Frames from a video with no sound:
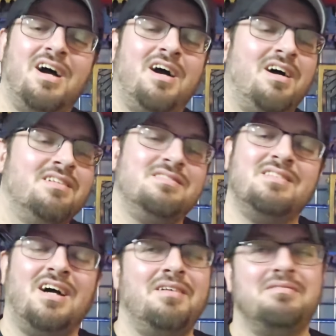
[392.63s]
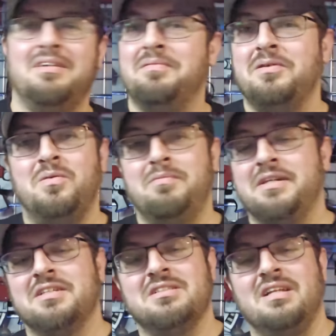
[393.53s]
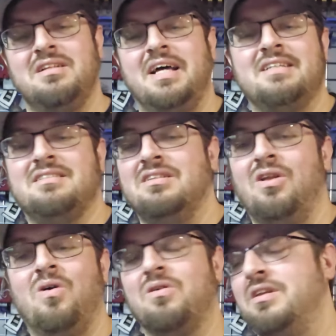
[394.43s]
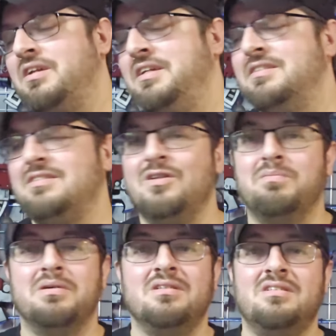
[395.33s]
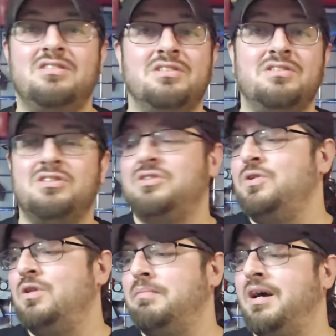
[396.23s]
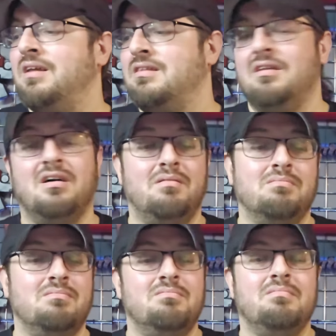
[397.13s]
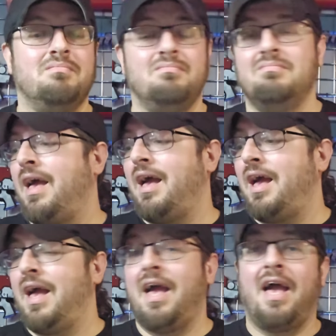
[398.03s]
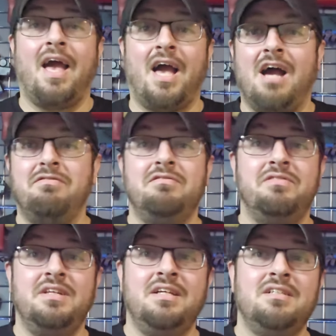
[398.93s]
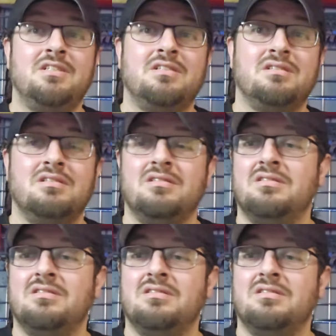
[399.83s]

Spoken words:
I don't know, I want to make this last longer than it needs to, but just do the math. Half of these